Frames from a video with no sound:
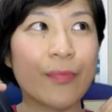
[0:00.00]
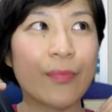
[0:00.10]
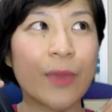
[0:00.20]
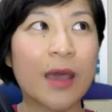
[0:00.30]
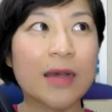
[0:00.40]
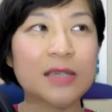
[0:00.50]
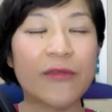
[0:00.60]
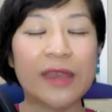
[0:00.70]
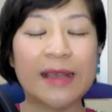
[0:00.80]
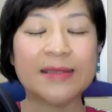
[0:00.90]
because
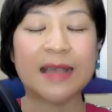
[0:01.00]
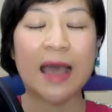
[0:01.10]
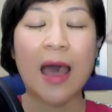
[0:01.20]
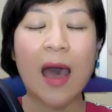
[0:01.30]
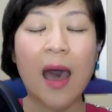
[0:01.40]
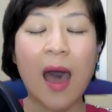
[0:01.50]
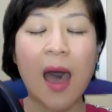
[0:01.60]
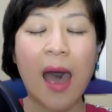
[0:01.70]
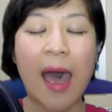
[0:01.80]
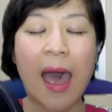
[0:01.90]
of this
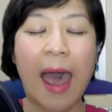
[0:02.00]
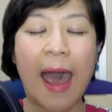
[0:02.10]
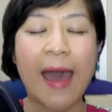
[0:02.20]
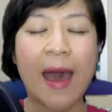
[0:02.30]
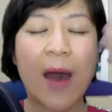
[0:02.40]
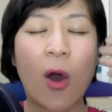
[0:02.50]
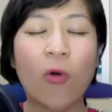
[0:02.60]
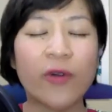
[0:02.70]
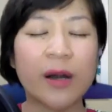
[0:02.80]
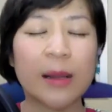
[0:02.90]

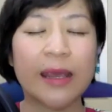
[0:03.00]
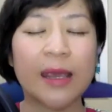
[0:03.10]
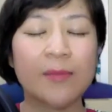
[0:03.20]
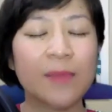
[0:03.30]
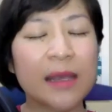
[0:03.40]
overly,